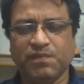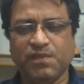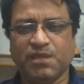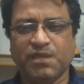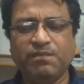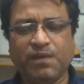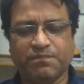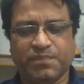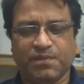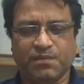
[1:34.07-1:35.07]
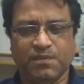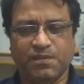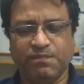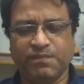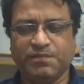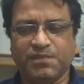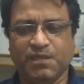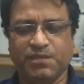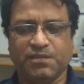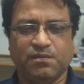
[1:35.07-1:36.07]
Will they give up
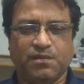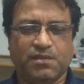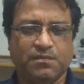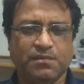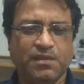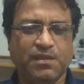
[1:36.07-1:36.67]
studies or not?